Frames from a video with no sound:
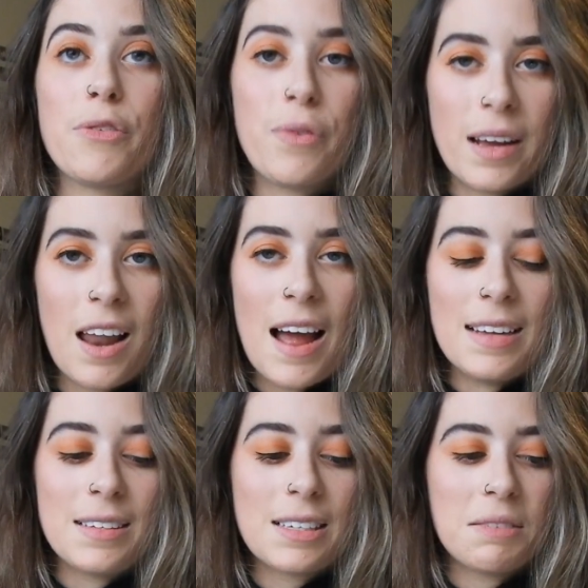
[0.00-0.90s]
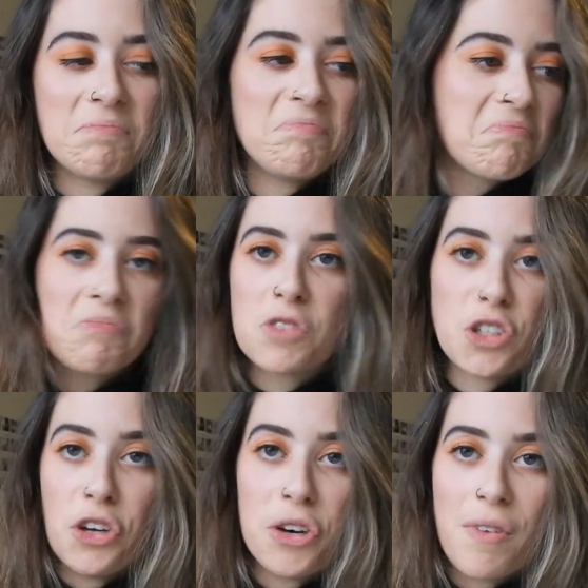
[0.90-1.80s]
realized
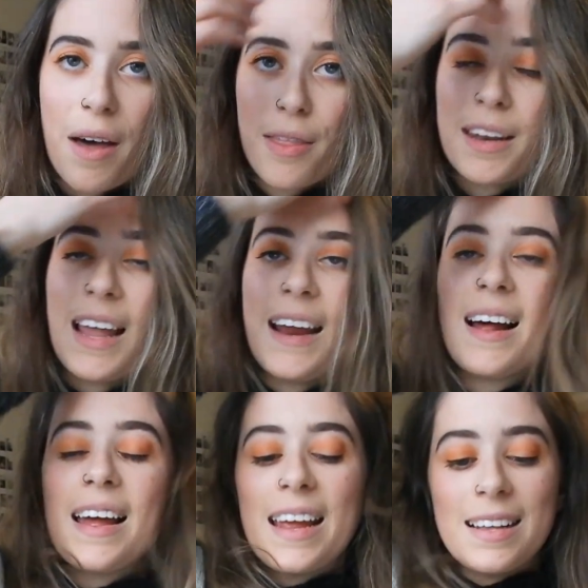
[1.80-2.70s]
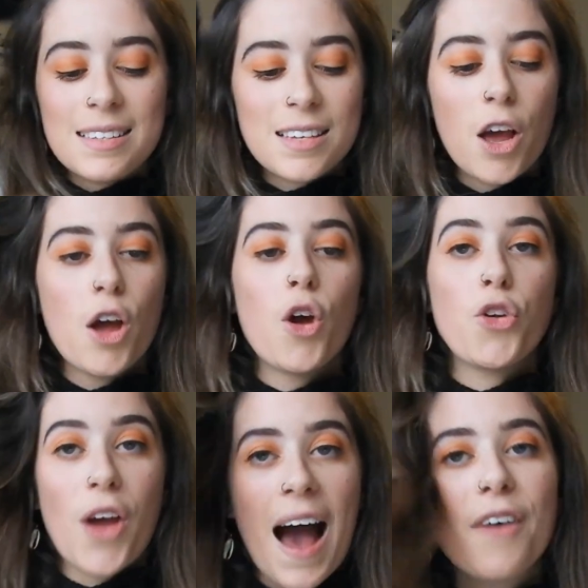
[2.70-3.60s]
sooner rather than later, is
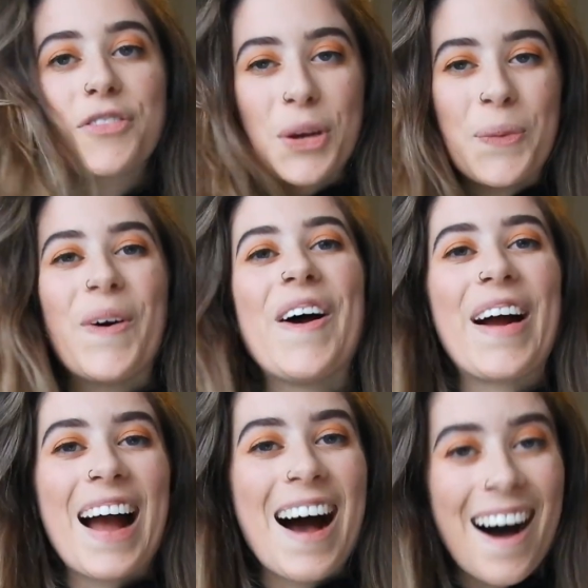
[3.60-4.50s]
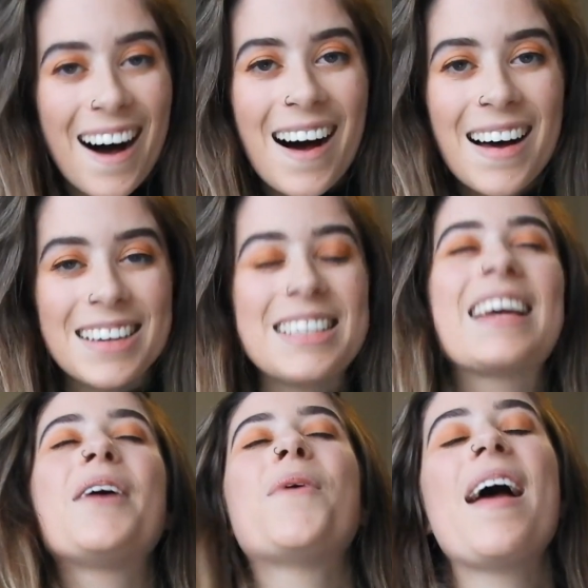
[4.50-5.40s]
you have to work hard to
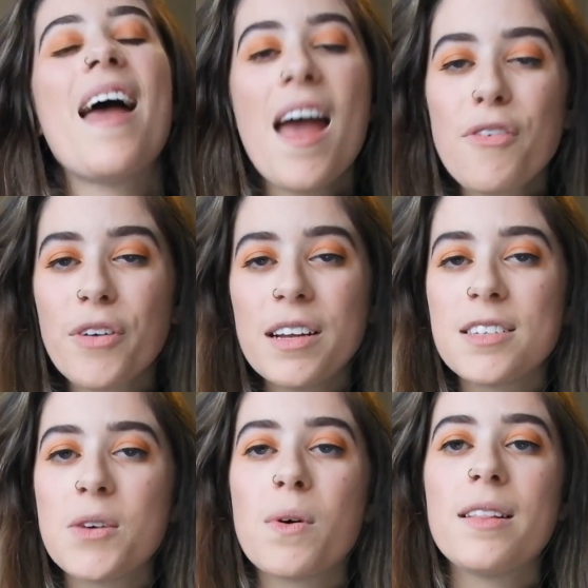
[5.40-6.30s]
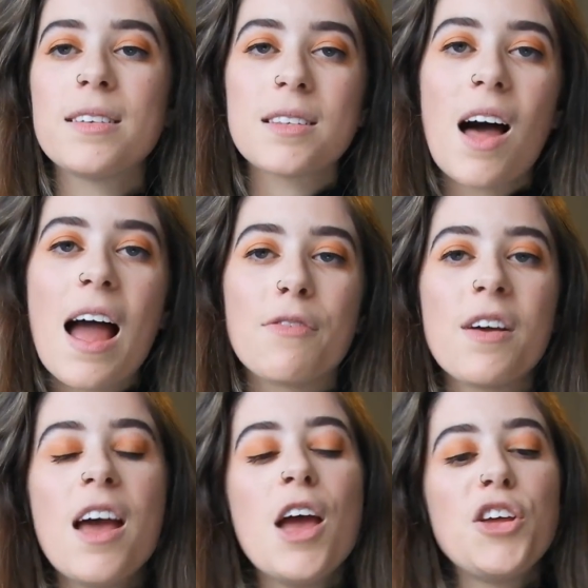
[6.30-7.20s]
get whatever it is you want in this
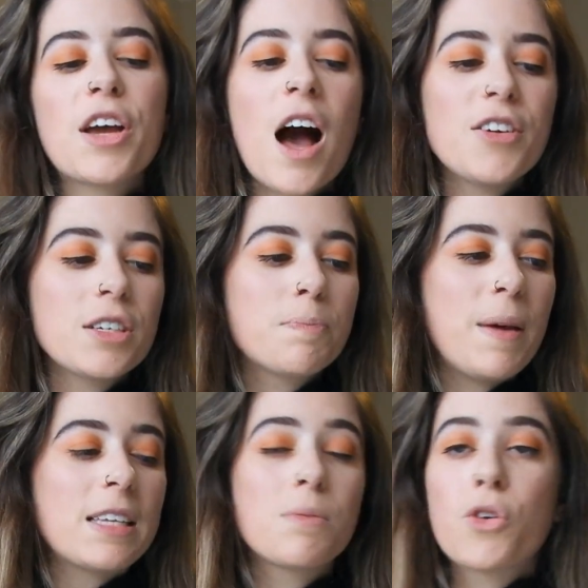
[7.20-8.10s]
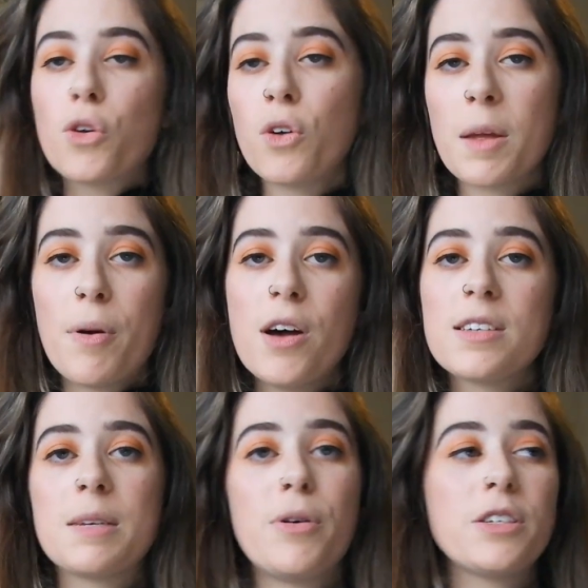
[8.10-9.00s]
life. You can't just be some good looking
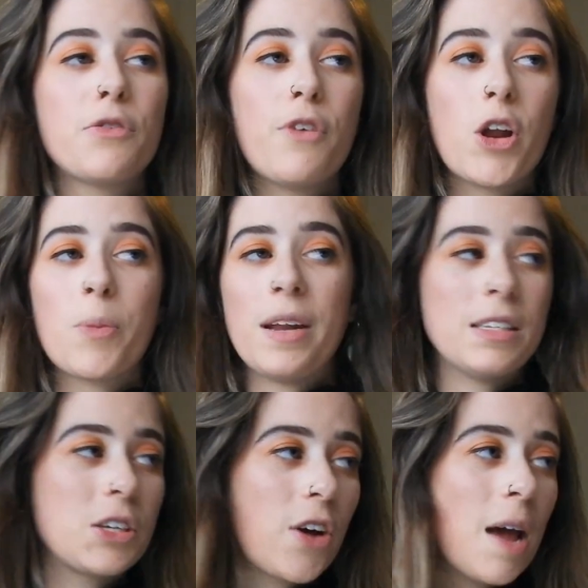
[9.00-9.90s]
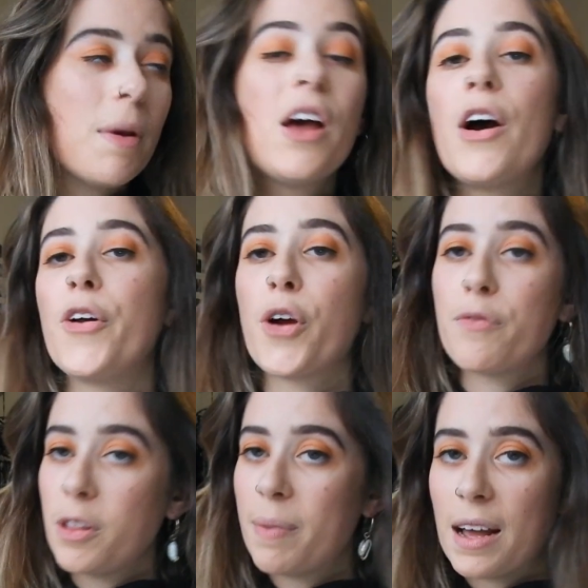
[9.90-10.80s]
person, post a photo up on Instagram and hope
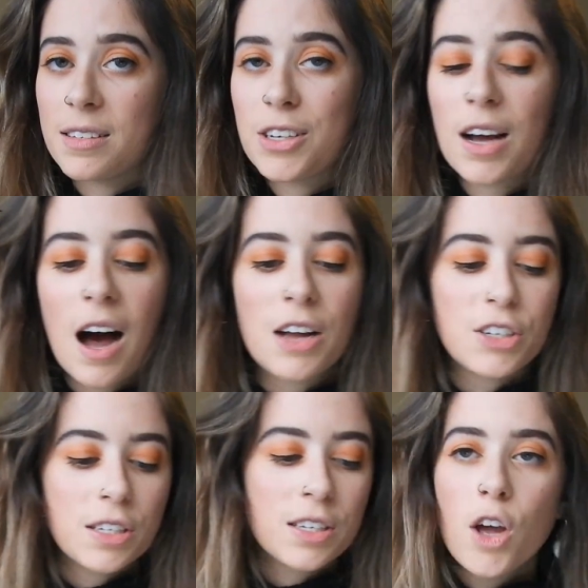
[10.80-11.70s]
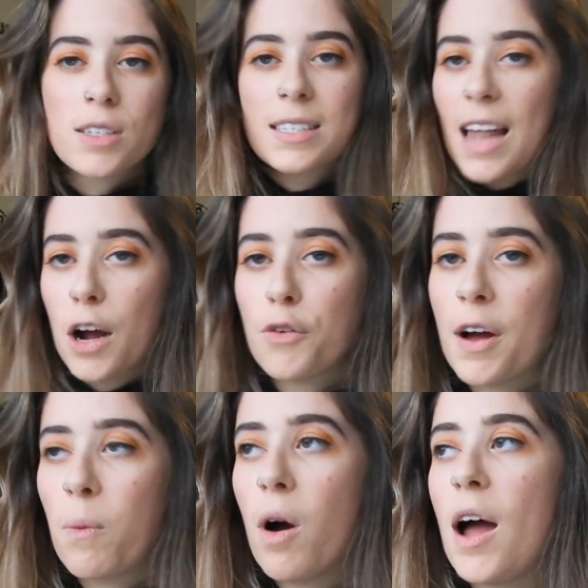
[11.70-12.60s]
for the best. You can't just slack off
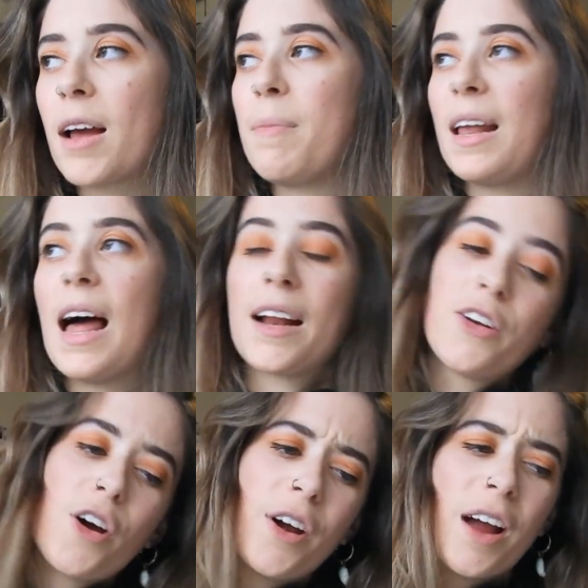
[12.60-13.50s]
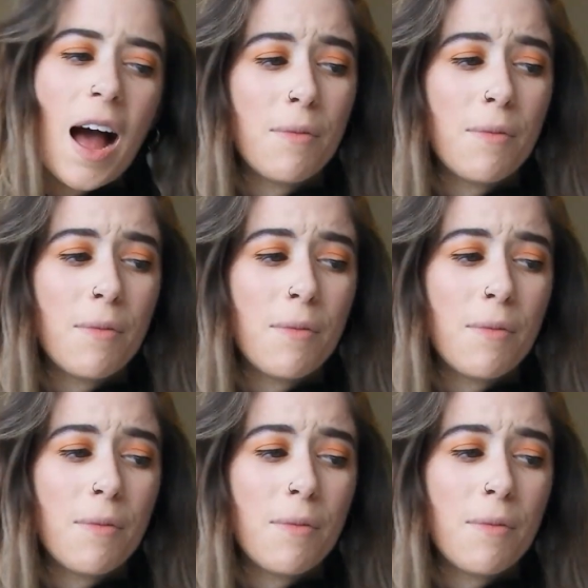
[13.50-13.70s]
at work and be like, no,